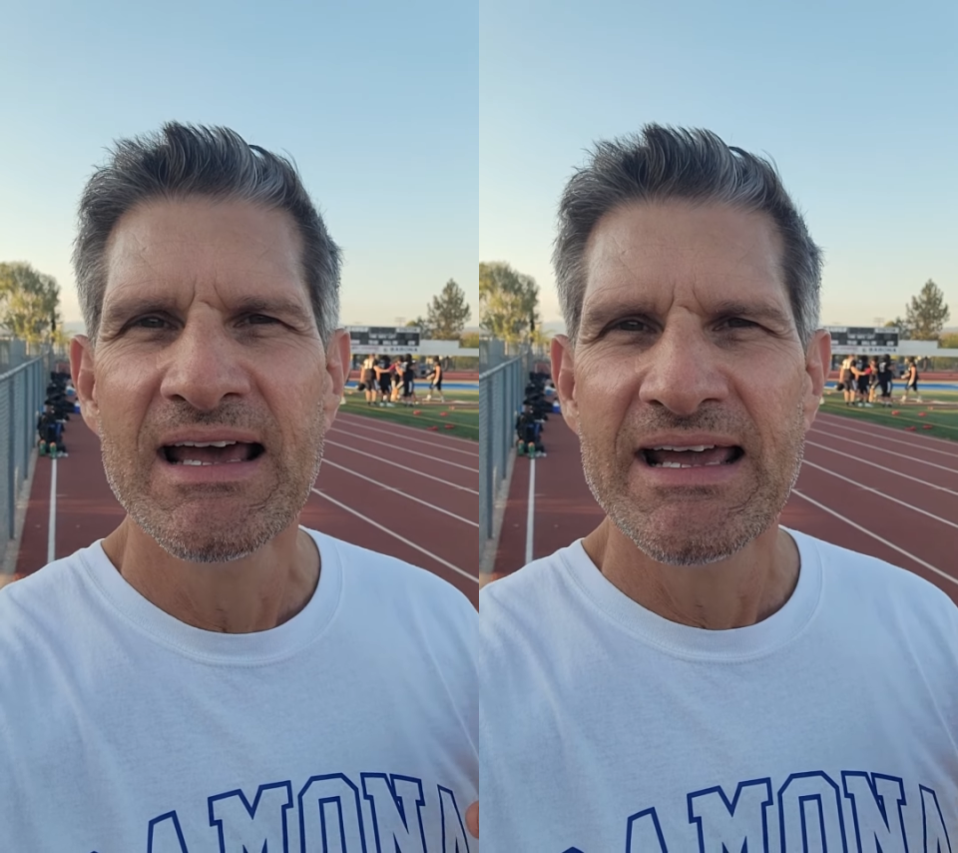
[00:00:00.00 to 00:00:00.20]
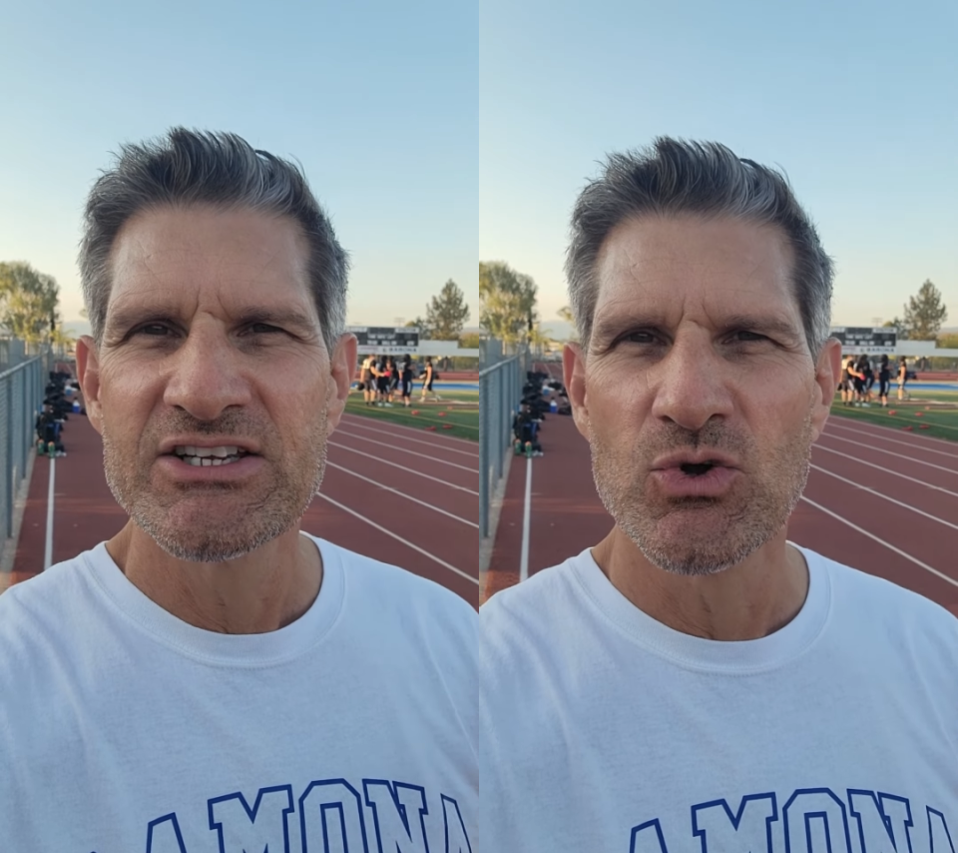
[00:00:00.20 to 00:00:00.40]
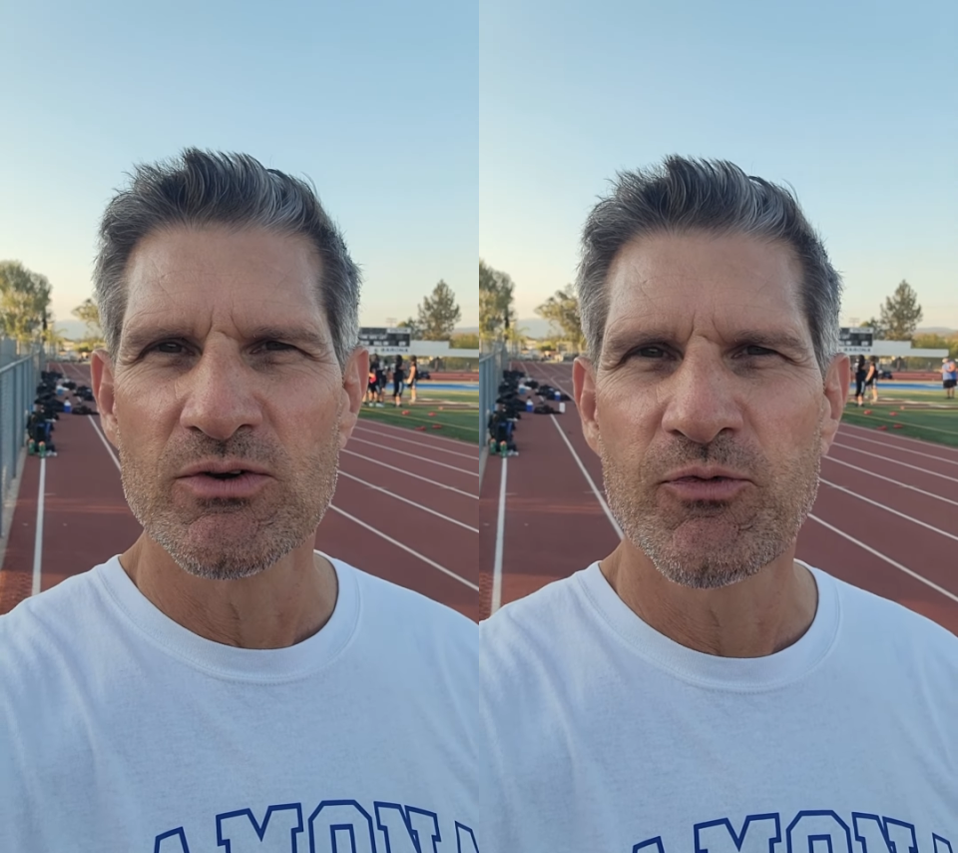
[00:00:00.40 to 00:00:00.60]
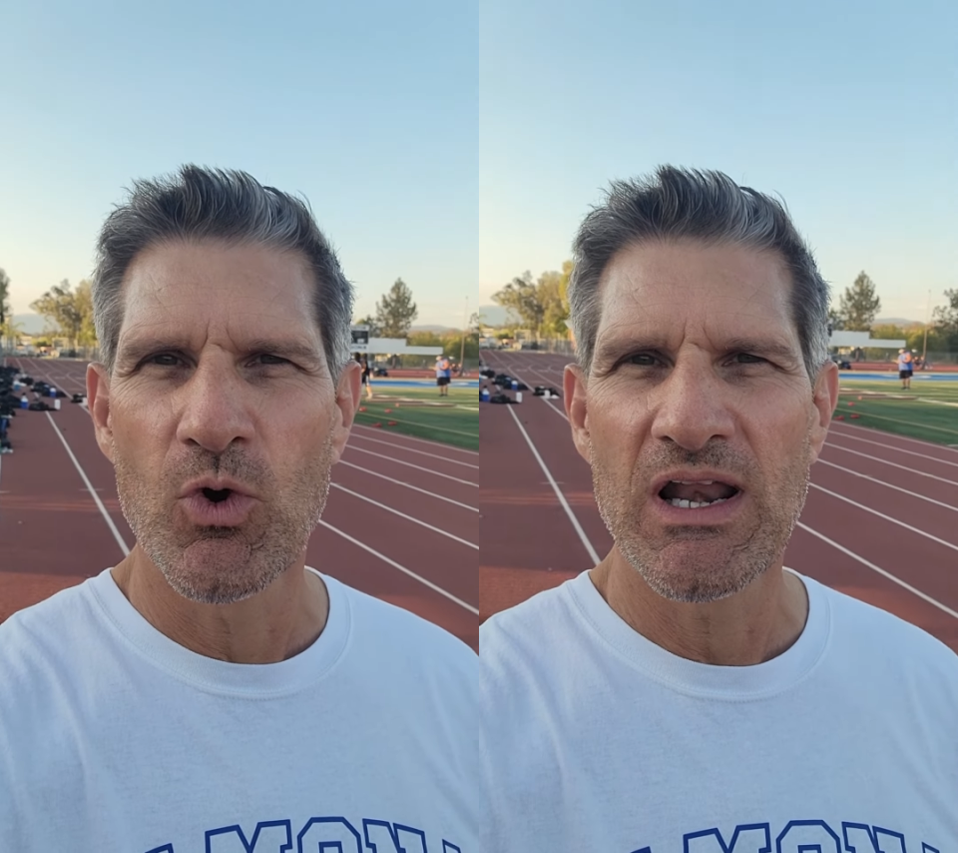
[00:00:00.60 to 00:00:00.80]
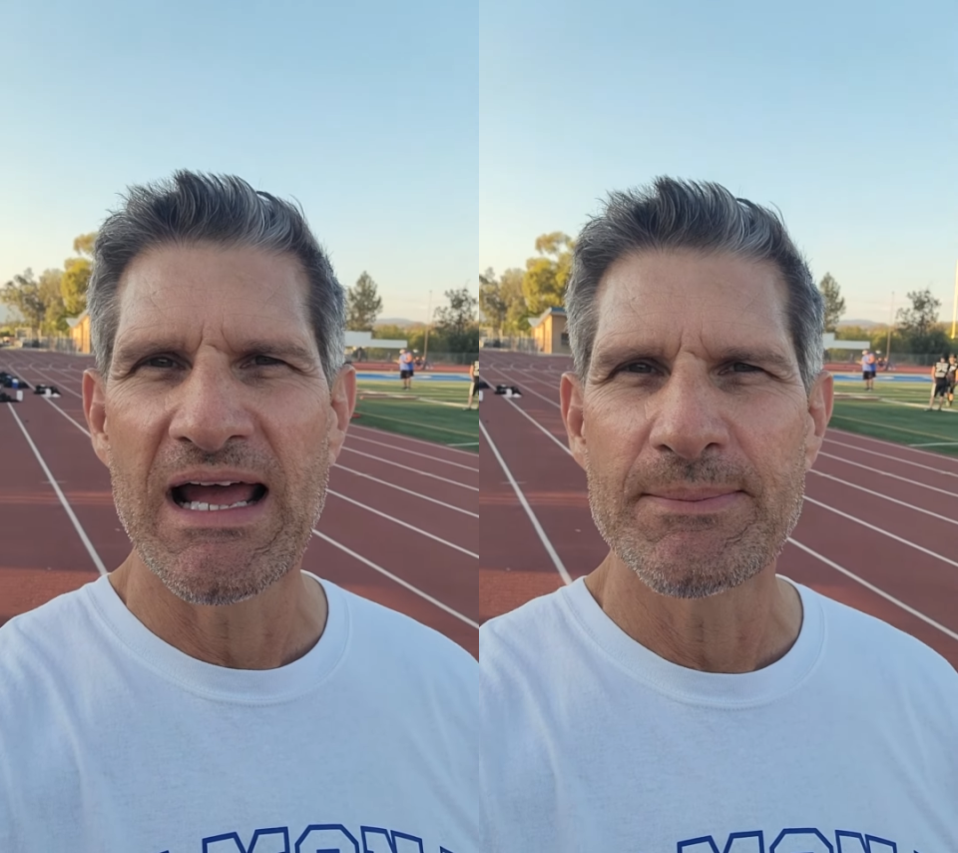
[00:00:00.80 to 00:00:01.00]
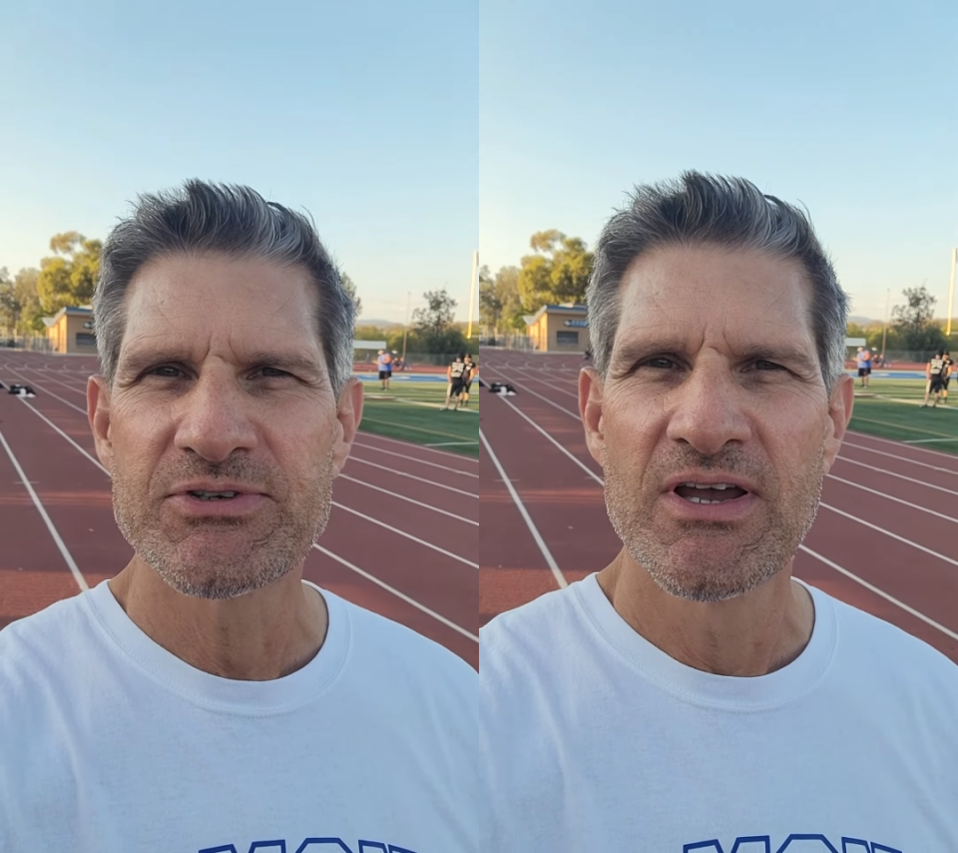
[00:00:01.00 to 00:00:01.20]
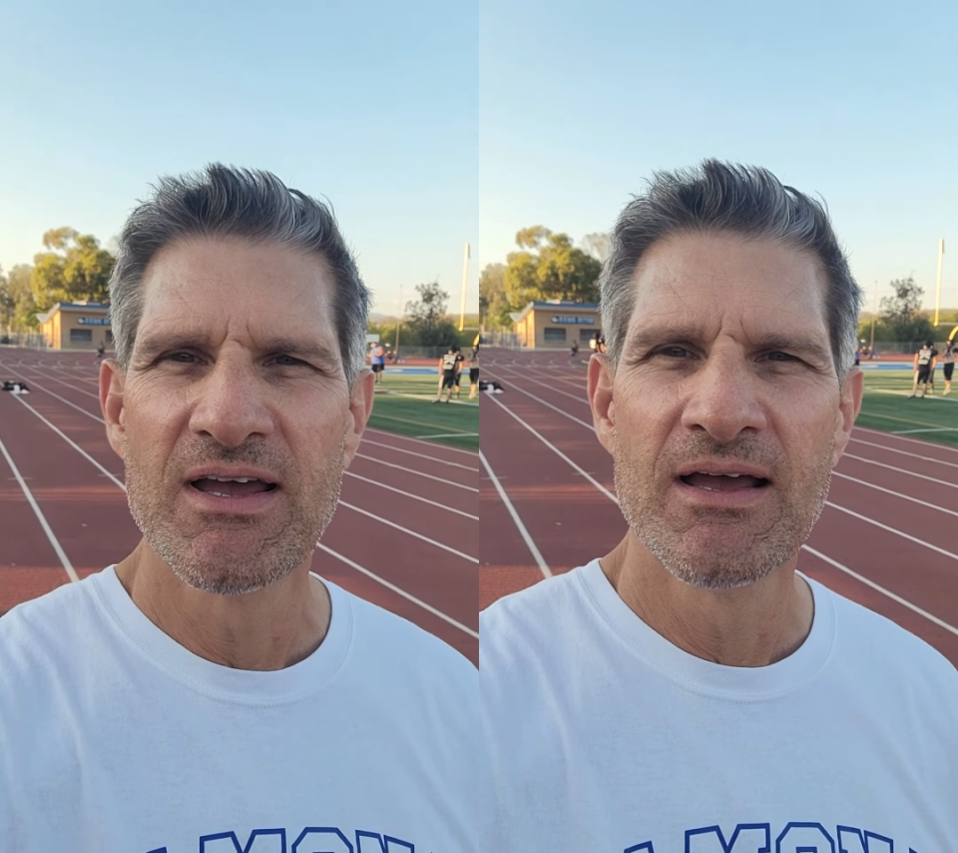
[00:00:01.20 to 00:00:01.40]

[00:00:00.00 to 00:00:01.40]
he's doing four laps.